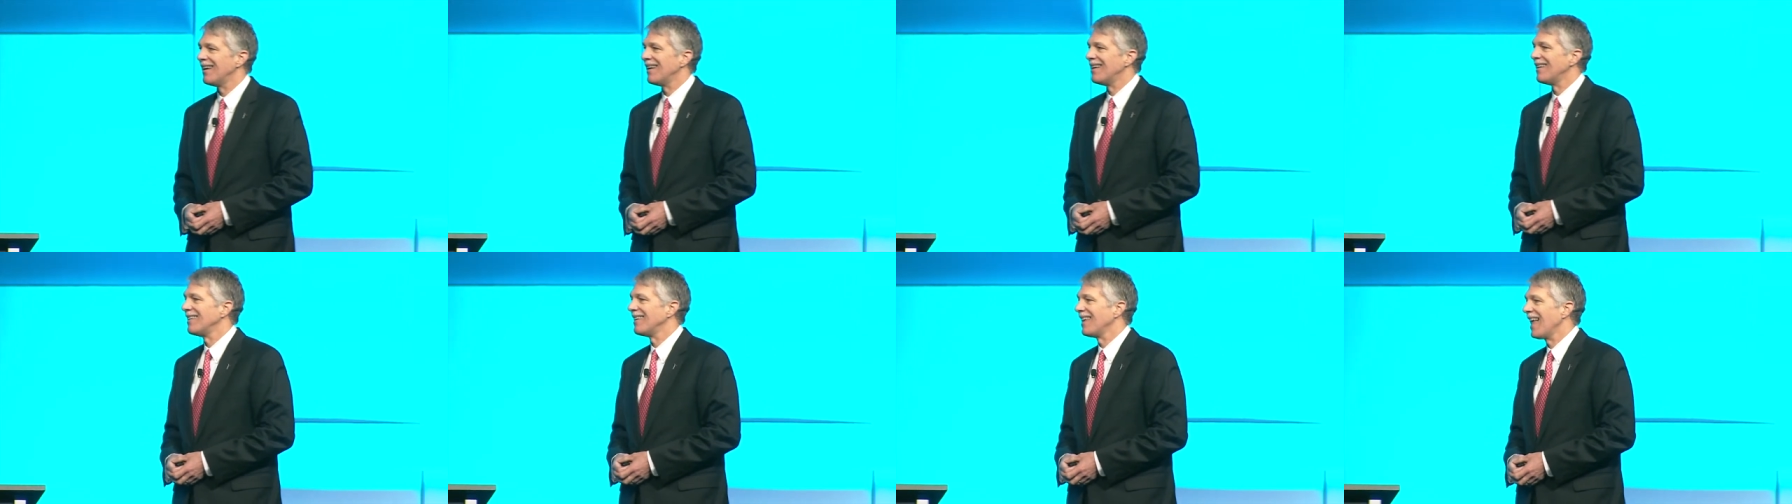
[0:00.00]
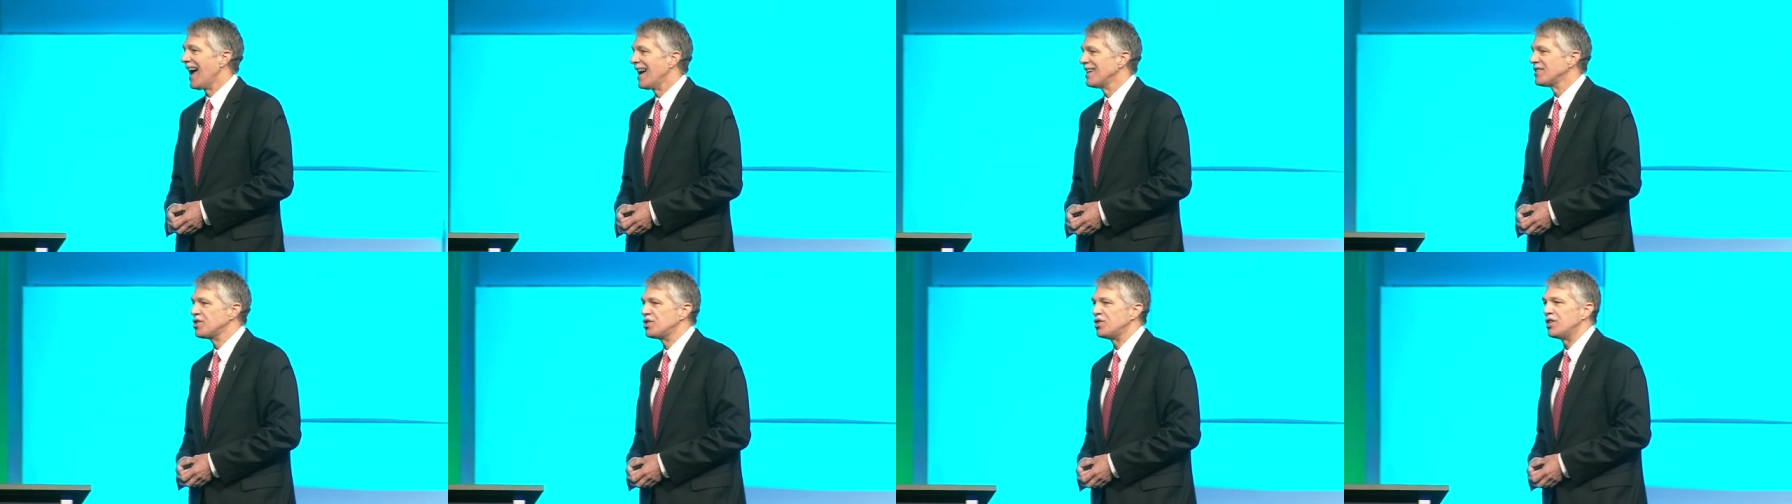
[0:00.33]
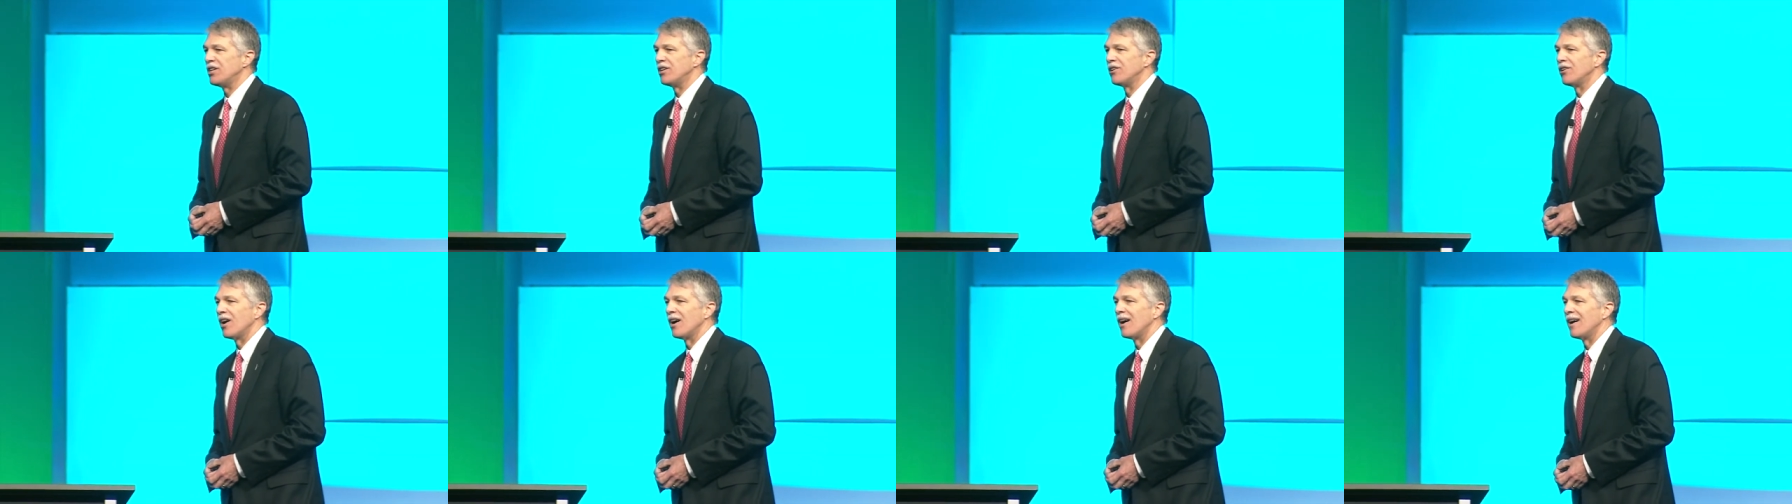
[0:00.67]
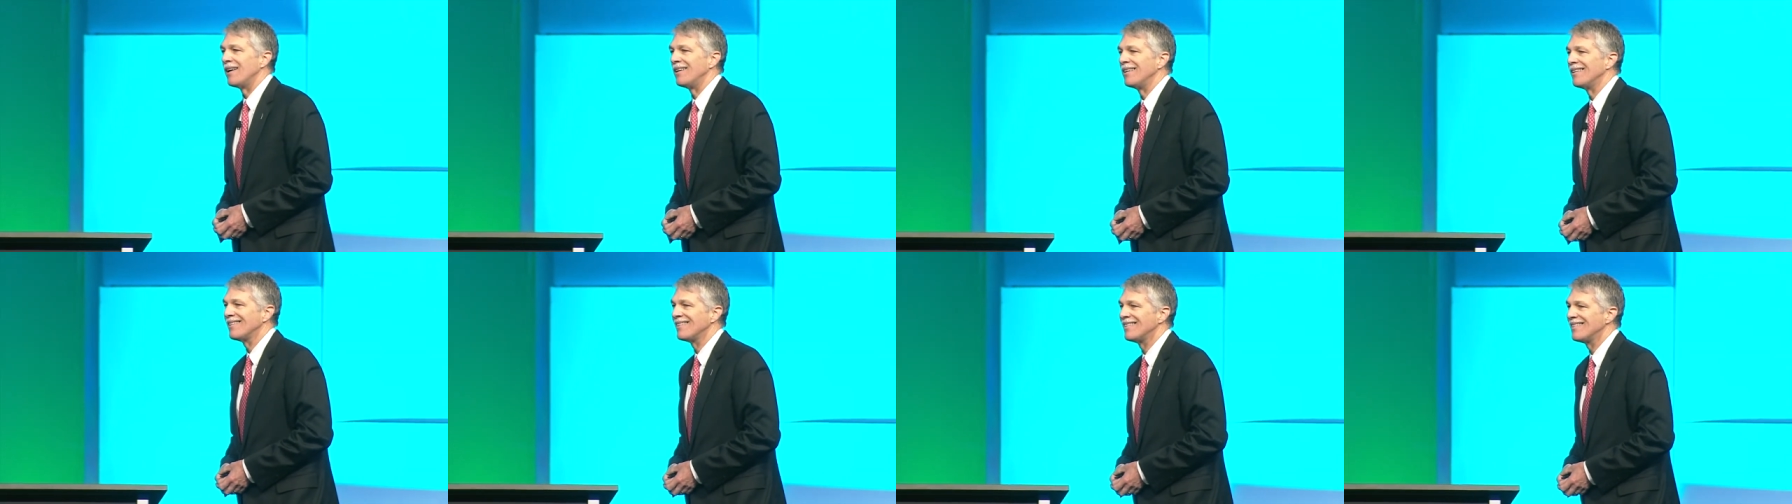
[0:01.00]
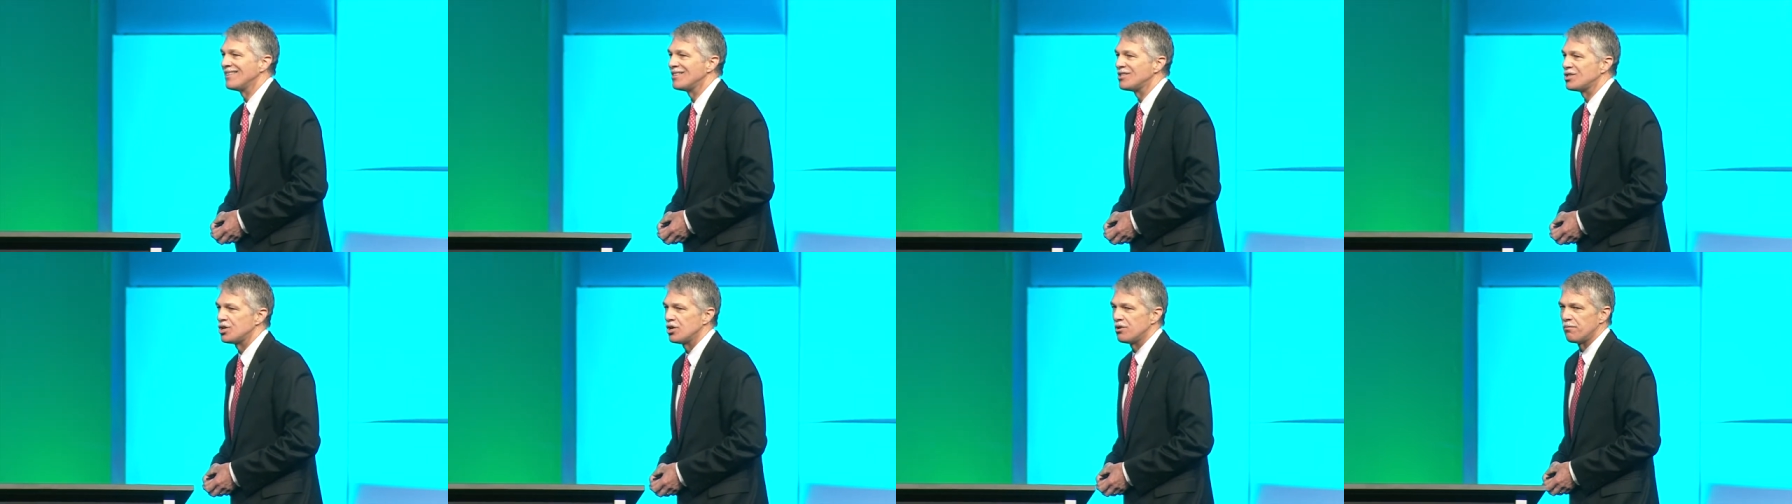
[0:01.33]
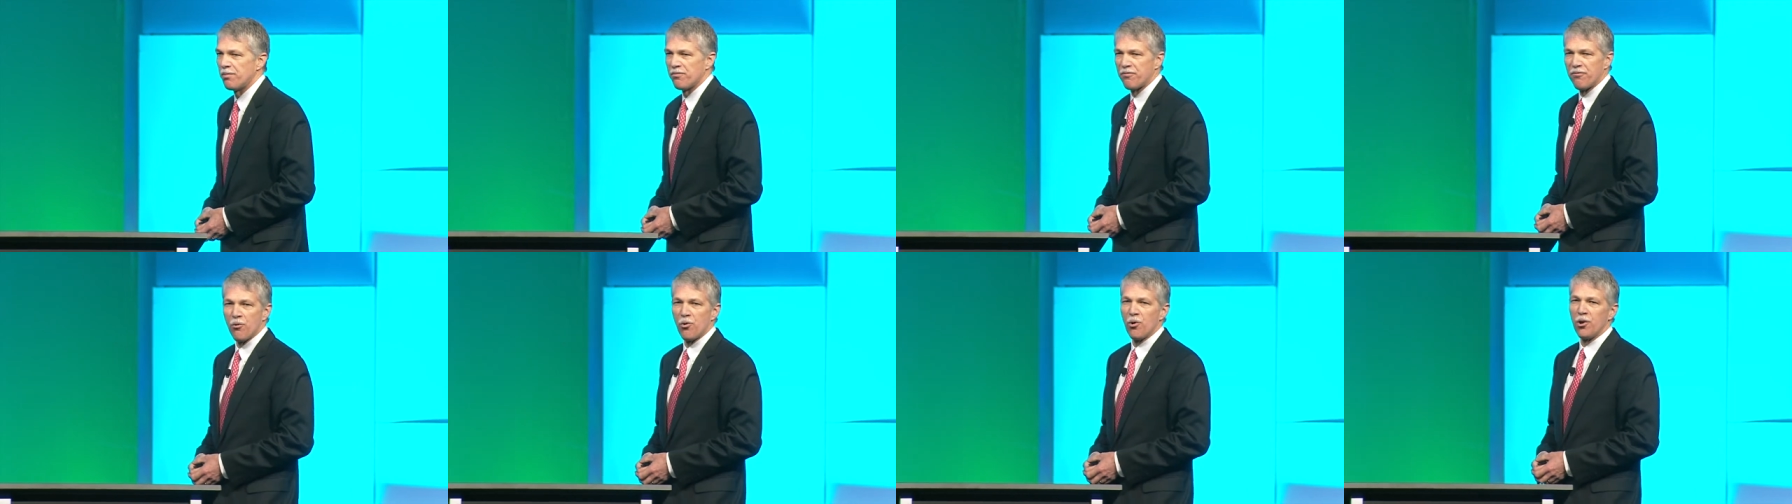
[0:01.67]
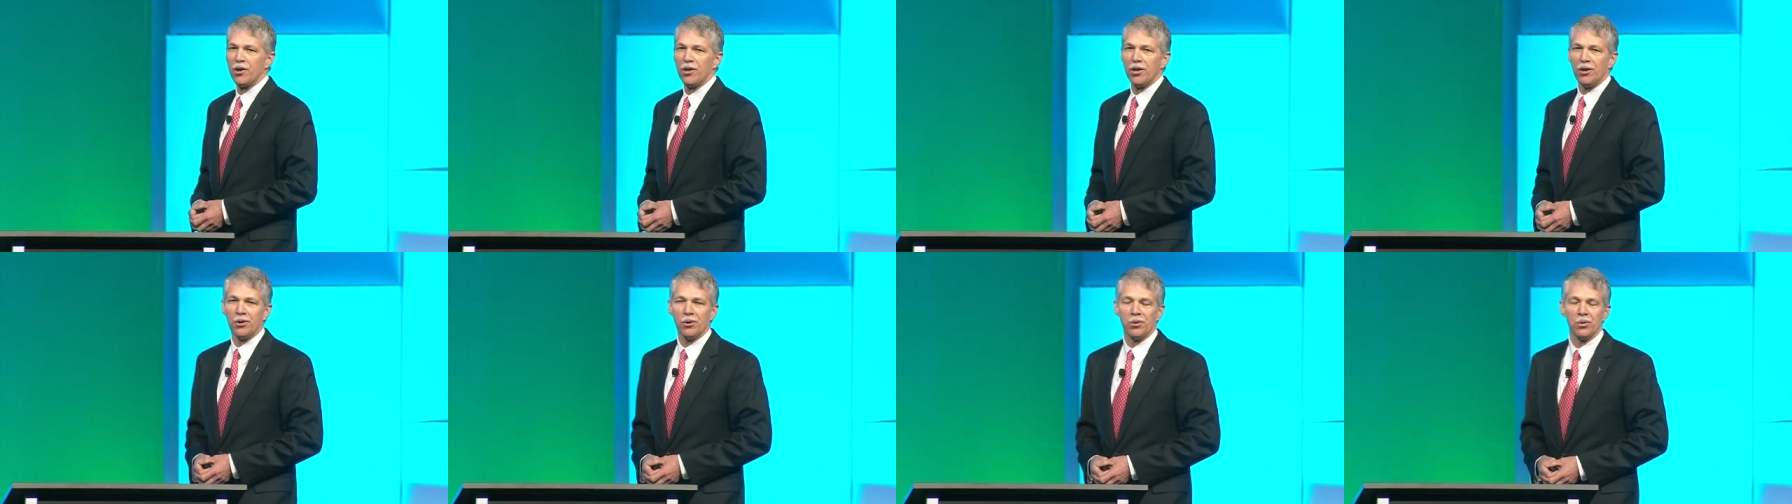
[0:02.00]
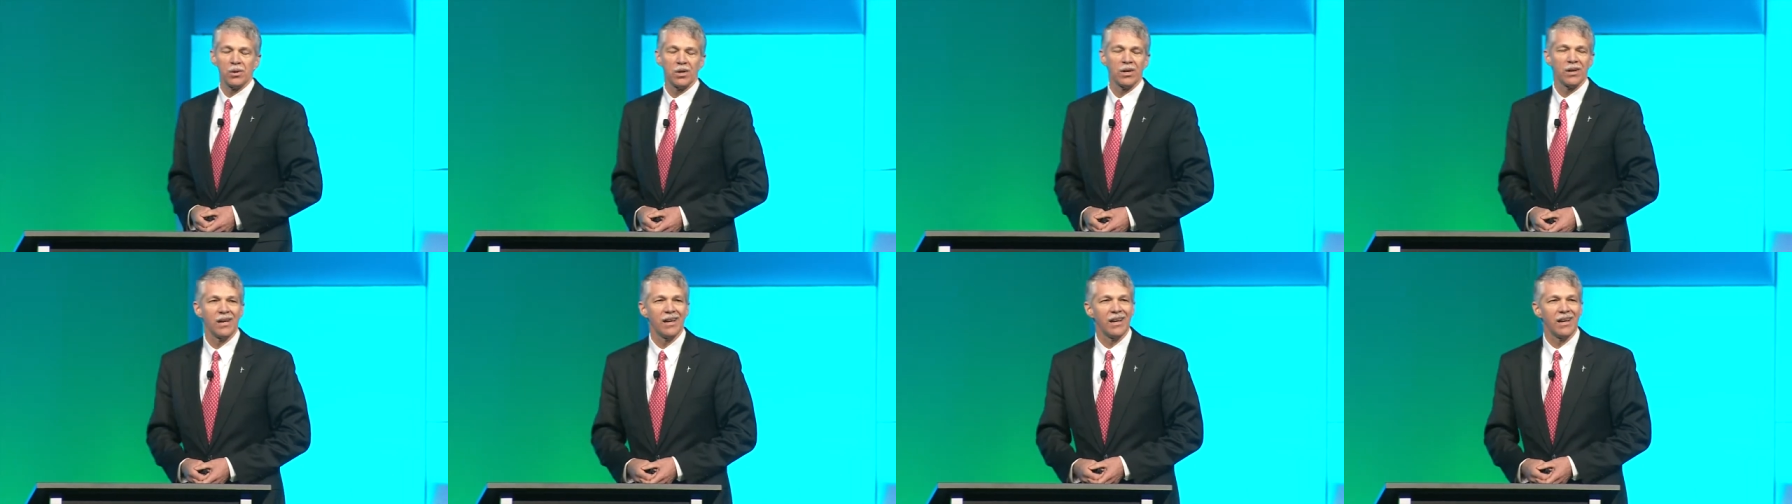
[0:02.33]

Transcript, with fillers: Last year, I stood before you